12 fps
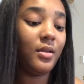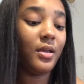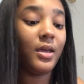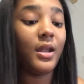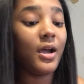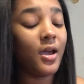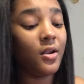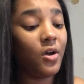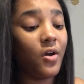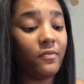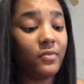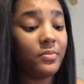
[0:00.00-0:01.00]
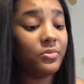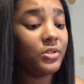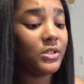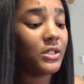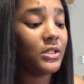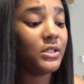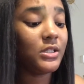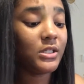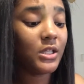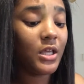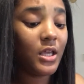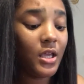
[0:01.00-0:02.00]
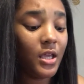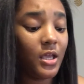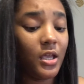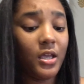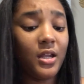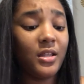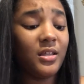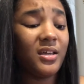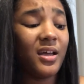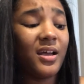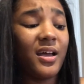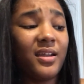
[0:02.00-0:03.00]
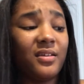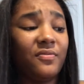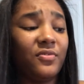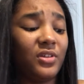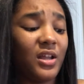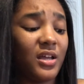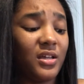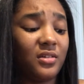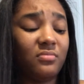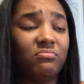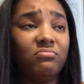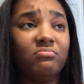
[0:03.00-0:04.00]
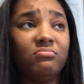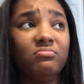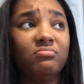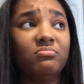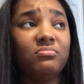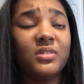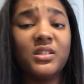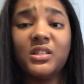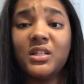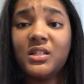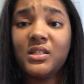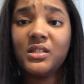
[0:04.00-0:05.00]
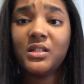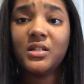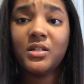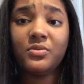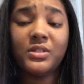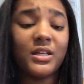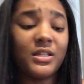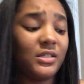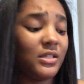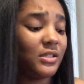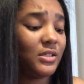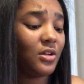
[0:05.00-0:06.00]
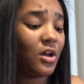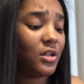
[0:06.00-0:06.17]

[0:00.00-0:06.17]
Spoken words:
And I got it off Rebel Scents, and I think I got it for like $60. It was like $60